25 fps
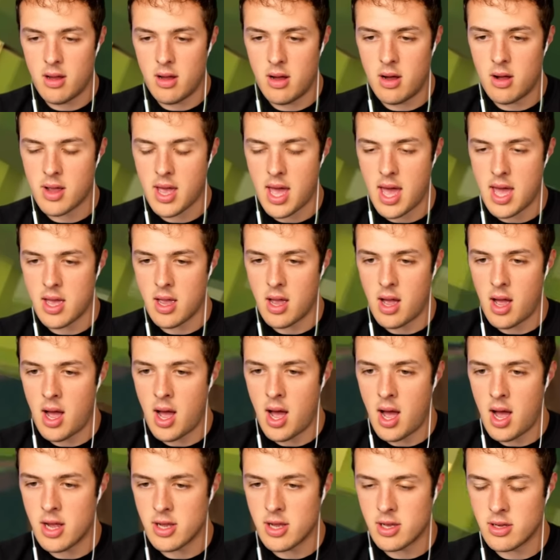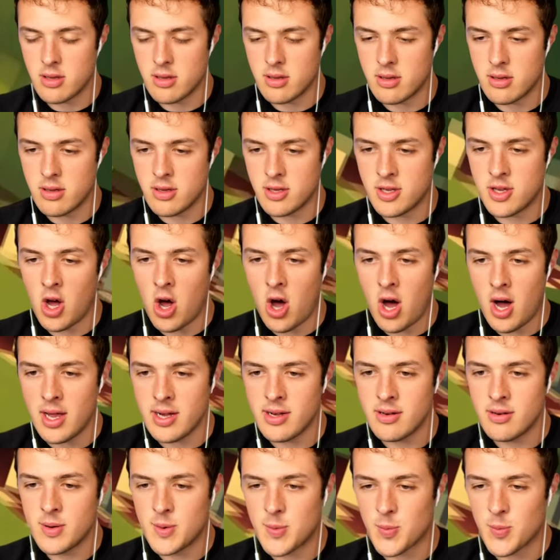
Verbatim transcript: Okay, uh, Yawn,